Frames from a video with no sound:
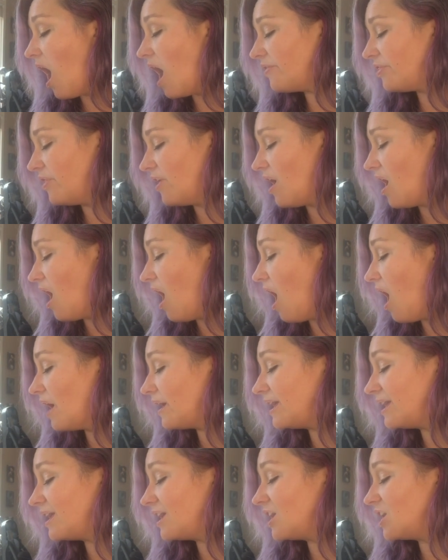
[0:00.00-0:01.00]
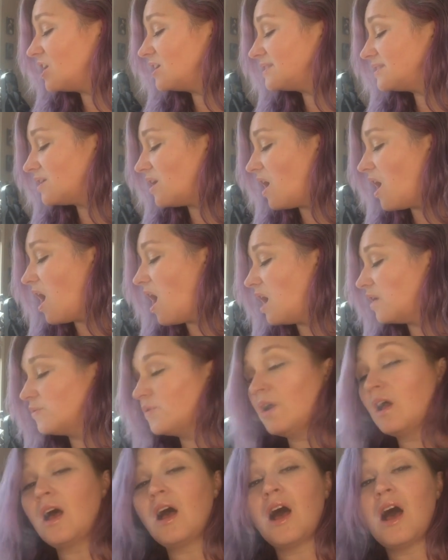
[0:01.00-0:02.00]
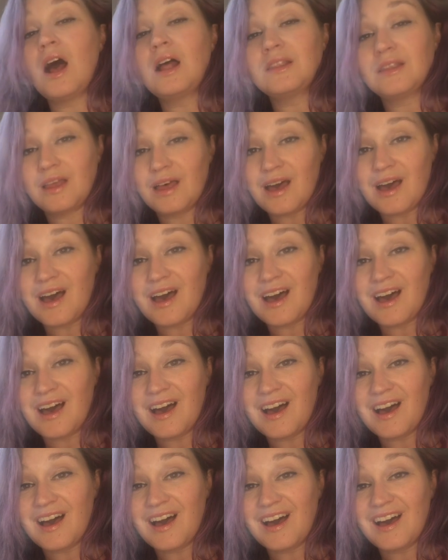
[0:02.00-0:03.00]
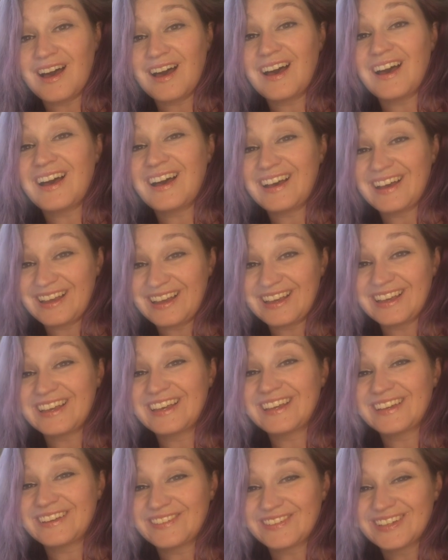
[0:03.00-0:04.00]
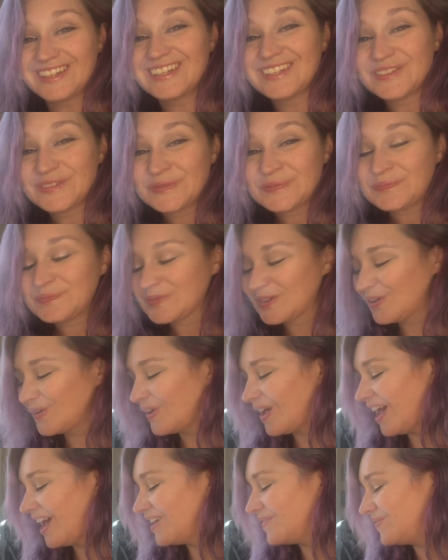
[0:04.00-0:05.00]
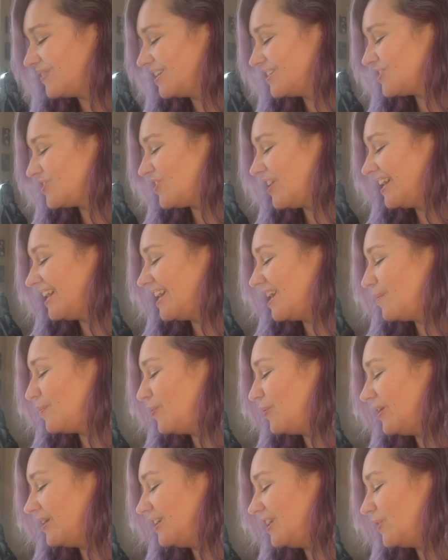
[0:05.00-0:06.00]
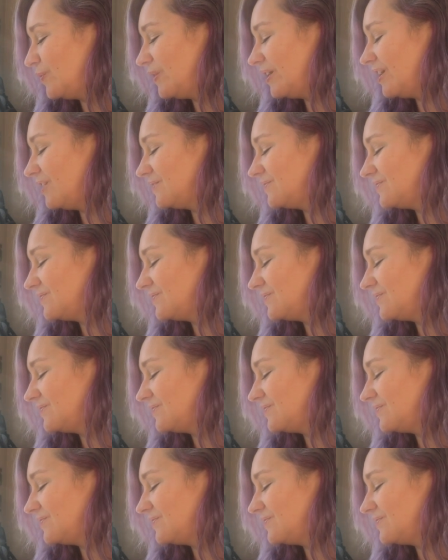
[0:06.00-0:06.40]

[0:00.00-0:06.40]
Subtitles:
The hills are alive. Okay, let's try it up one. Here we go.